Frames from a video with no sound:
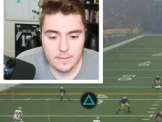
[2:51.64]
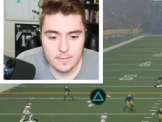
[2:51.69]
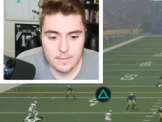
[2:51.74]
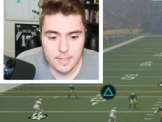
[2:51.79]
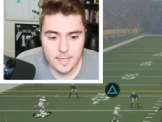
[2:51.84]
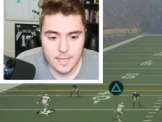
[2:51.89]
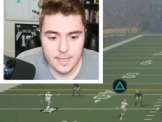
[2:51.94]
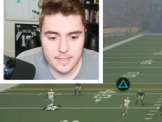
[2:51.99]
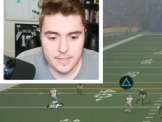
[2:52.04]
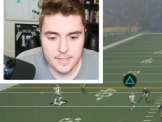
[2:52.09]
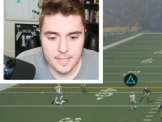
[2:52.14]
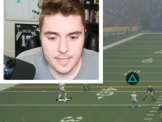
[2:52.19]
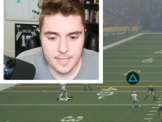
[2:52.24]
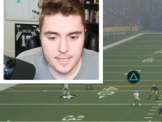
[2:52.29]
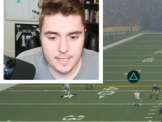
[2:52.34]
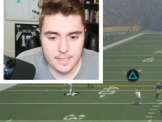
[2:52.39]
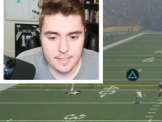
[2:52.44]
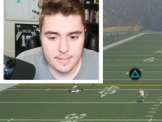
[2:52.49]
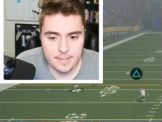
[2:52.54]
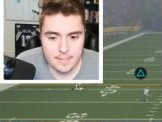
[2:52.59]
Okay,
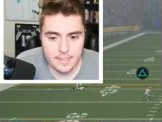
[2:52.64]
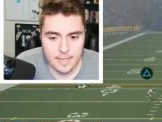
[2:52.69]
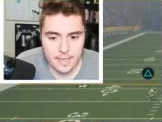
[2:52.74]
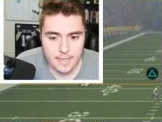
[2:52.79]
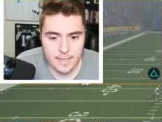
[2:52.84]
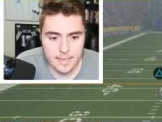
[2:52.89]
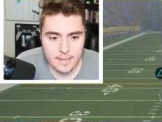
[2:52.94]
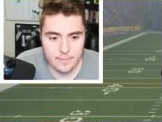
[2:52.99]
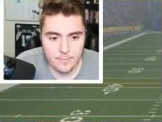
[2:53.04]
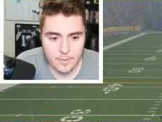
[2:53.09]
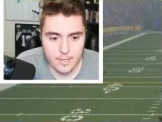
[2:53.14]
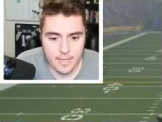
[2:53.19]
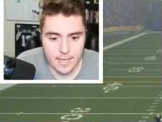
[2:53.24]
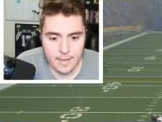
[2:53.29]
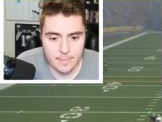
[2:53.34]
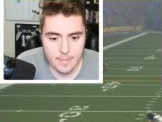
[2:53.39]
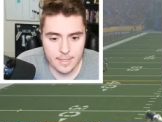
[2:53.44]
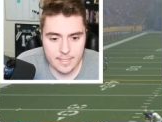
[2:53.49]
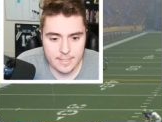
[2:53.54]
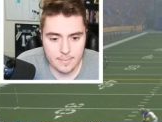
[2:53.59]
second and 10. We got
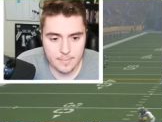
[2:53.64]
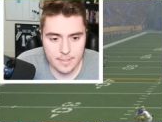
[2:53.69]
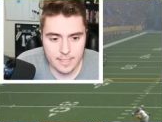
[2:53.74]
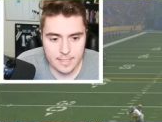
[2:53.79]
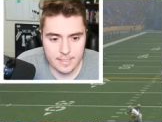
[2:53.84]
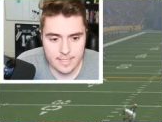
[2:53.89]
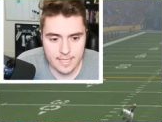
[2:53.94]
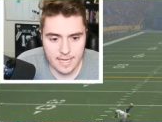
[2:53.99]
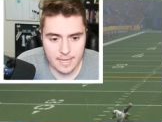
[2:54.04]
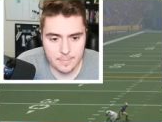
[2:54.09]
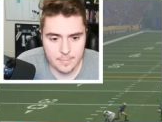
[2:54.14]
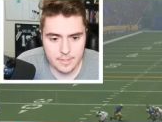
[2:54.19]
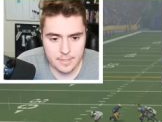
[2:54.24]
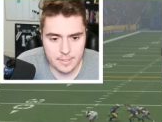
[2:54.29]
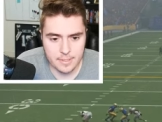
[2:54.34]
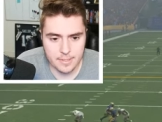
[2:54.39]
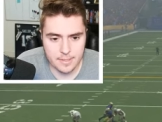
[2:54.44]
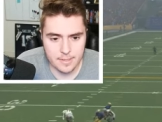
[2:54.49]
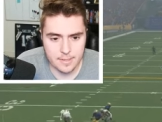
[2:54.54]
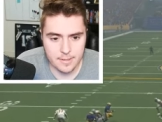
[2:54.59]
to make some things happen
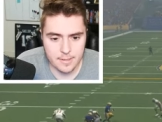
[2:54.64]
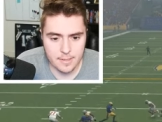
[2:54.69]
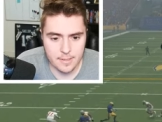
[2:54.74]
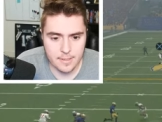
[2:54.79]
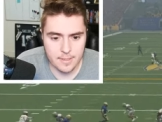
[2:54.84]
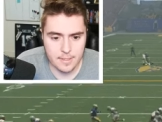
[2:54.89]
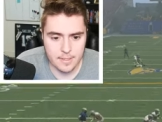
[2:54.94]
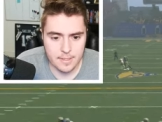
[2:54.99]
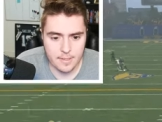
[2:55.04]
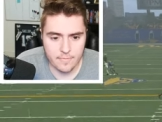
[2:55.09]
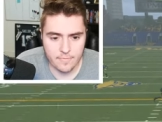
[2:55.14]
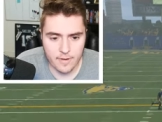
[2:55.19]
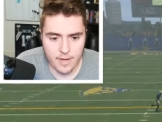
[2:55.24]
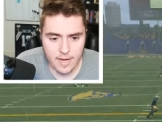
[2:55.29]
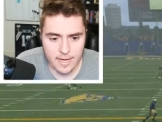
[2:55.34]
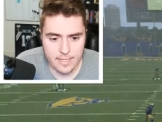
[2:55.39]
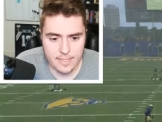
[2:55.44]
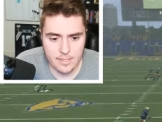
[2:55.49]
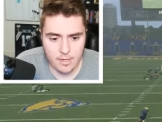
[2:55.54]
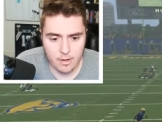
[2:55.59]
here.
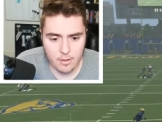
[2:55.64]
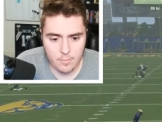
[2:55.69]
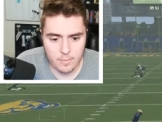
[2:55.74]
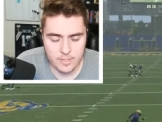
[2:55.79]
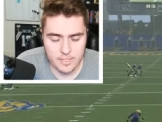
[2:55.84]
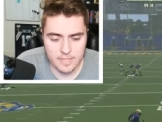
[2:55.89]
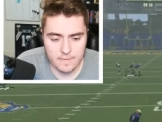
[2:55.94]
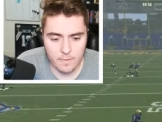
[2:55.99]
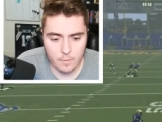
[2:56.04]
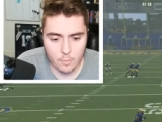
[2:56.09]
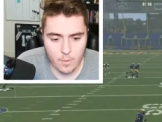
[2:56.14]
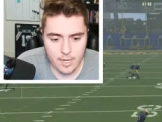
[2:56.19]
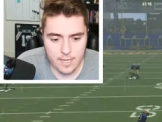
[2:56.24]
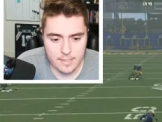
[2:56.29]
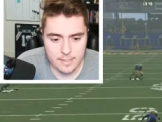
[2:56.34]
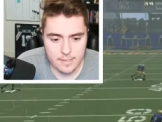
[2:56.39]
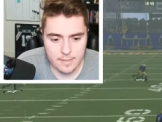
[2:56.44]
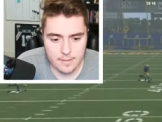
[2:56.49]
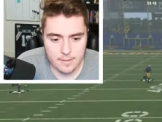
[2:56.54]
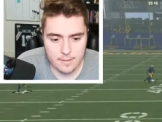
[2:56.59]
Finds our receiver
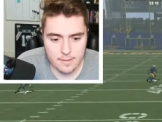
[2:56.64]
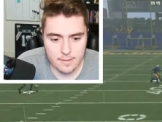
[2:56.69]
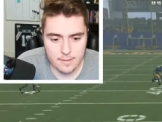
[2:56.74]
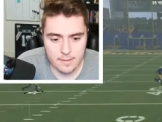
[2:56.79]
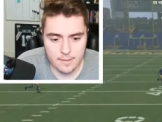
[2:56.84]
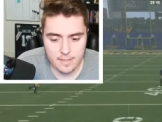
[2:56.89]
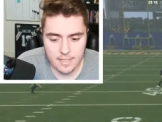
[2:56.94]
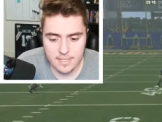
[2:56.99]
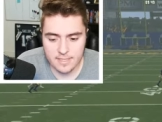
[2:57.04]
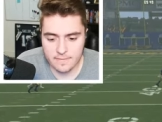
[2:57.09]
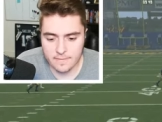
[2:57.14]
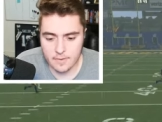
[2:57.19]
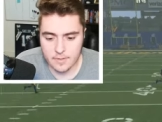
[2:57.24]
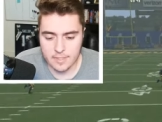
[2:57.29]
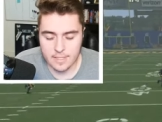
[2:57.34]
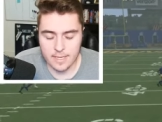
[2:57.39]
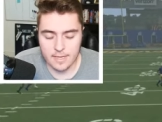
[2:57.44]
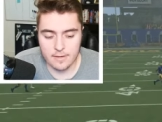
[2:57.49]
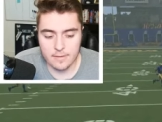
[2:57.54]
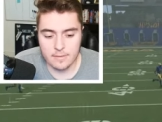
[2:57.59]
Wysong. That's a first
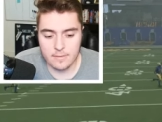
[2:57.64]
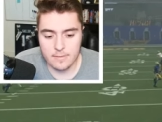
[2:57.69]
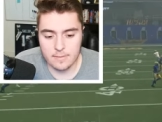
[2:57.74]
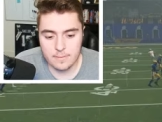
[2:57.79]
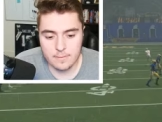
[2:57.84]
down.